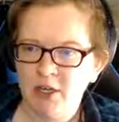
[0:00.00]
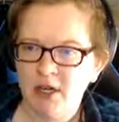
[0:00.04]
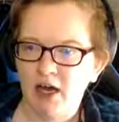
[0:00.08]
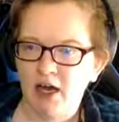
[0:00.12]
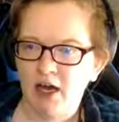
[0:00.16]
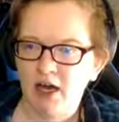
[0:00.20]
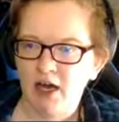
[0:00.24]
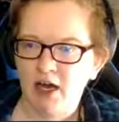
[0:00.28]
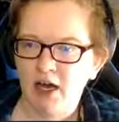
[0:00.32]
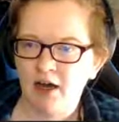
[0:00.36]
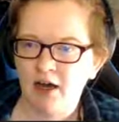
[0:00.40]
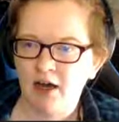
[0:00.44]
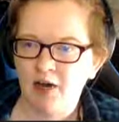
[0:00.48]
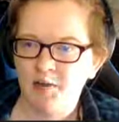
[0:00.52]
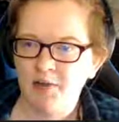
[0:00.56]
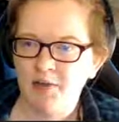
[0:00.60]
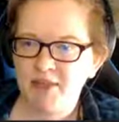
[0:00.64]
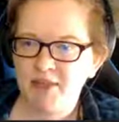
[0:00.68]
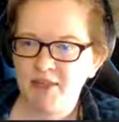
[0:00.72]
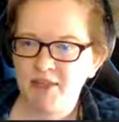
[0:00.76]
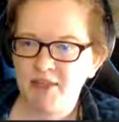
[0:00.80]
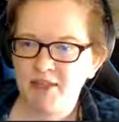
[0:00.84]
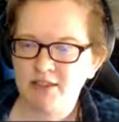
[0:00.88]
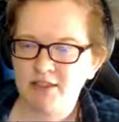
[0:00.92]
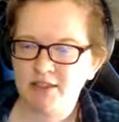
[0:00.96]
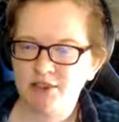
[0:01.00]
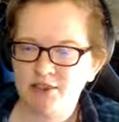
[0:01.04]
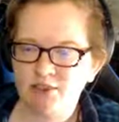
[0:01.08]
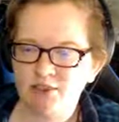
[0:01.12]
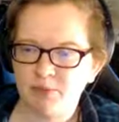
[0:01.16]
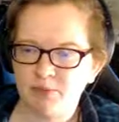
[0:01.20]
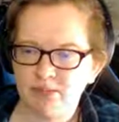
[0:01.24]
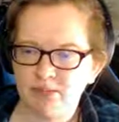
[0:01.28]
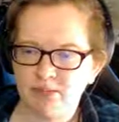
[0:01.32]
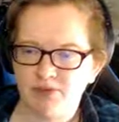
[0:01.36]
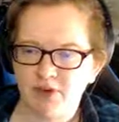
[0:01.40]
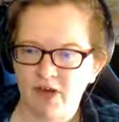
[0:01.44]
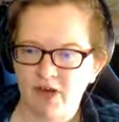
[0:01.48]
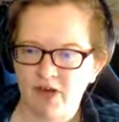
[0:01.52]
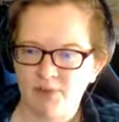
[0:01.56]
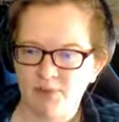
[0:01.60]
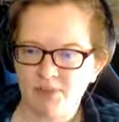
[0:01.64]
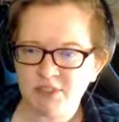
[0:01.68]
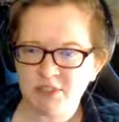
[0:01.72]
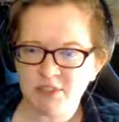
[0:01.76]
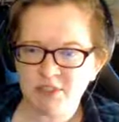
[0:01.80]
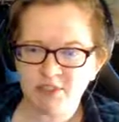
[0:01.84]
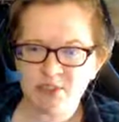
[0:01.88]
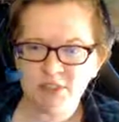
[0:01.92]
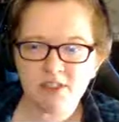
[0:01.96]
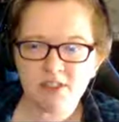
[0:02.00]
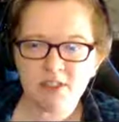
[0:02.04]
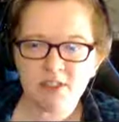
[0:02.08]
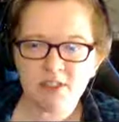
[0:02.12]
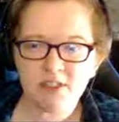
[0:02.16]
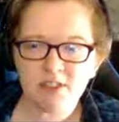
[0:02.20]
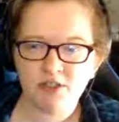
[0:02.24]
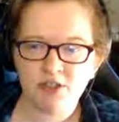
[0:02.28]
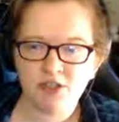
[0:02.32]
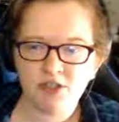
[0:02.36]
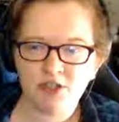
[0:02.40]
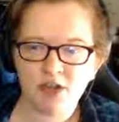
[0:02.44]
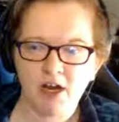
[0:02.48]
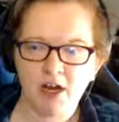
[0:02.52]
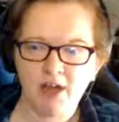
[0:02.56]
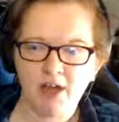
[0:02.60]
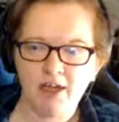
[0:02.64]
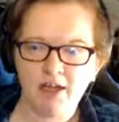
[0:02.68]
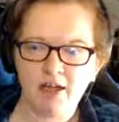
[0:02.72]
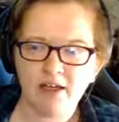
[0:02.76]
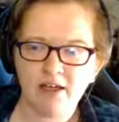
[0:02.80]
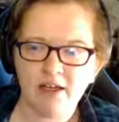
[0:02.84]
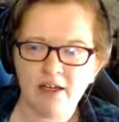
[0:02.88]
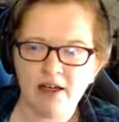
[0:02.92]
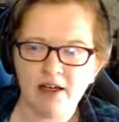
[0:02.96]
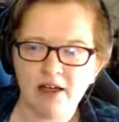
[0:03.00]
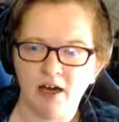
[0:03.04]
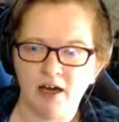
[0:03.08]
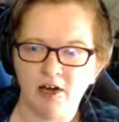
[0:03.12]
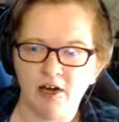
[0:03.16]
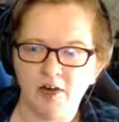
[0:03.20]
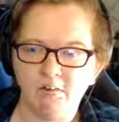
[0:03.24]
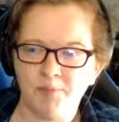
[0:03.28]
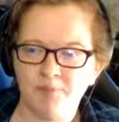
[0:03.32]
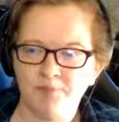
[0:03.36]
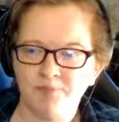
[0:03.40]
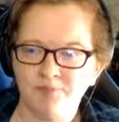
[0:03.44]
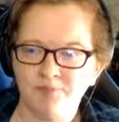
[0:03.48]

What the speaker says: And then these are a bunch of options that you can try.